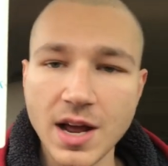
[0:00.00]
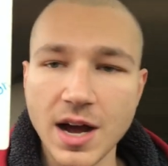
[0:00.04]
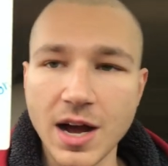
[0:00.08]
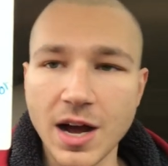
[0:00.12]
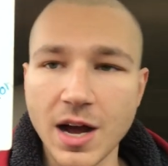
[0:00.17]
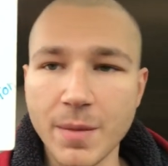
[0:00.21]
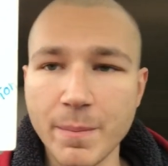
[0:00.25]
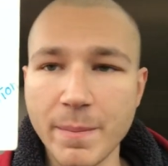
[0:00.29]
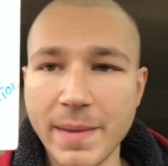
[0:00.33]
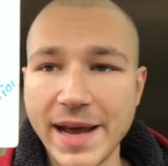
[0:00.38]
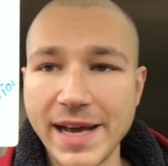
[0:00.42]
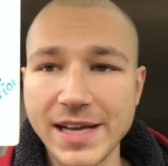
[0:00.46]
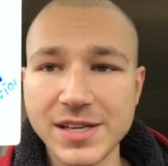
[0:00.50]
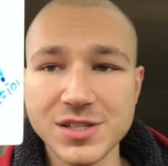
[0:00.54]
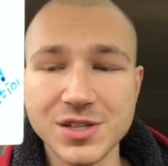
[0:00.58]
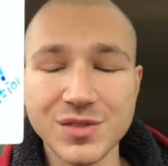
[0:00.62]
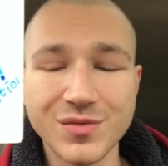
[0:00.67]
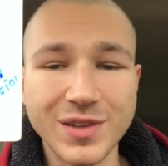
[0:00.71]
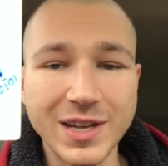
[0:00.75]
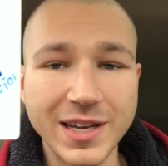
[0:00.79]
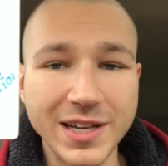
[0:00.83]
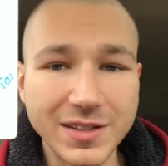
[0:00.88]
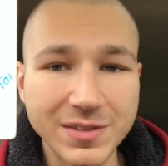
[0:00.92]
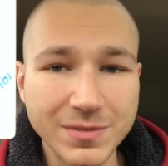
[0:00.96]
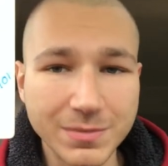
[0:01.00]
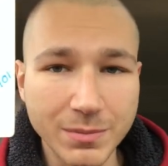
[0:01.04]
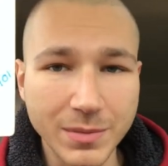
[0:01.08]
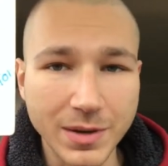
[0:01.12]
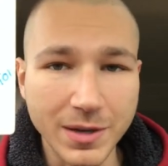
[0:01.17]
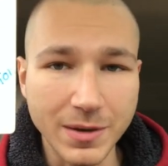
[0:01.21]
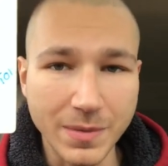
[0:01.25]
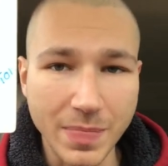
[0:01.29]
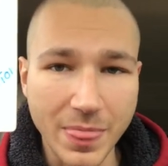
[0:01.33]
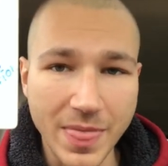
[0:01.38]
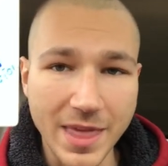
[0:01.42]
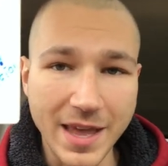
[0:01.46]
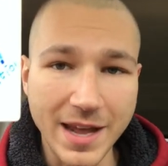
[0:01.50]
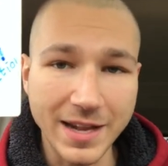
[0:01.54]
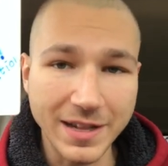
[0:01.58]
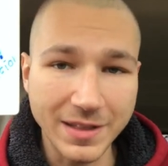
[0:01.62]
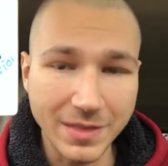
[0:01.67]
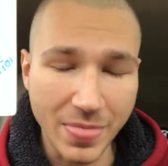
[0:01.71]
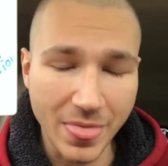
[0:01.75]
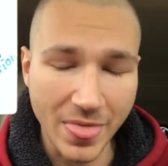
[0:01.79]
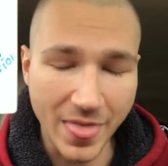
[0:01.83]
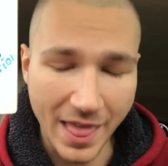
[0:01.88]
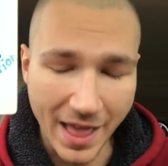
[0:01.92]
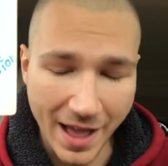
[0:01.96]
massive in
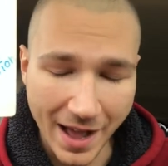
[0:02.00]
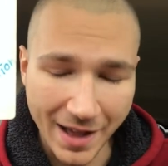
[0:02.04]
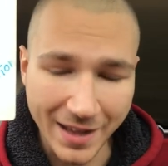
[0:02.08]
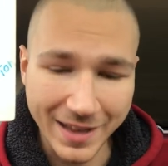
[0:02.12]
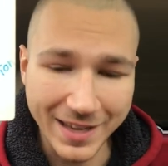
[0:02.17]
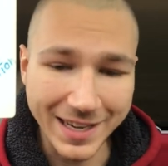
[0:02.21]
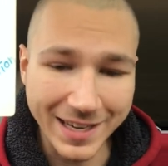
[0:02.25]
that